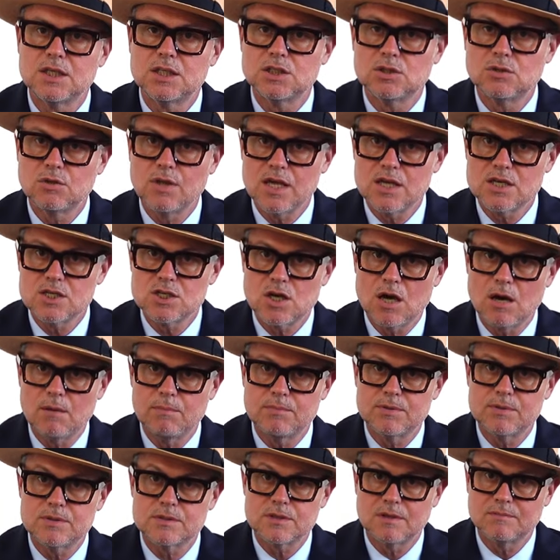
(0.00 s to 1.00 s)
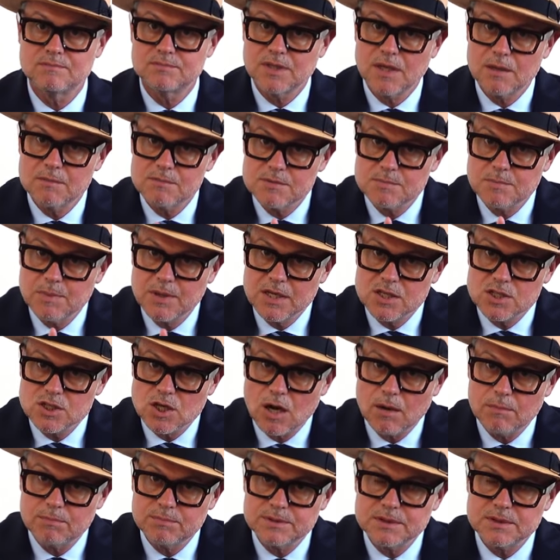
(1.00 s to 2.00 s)
to their shop, sometimes big
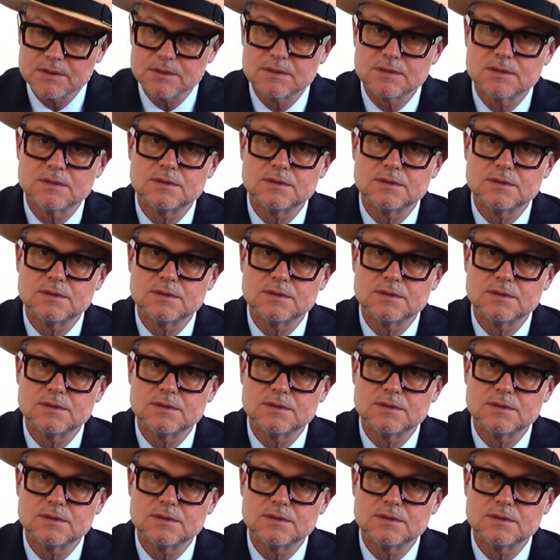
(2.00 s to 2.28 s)
shops,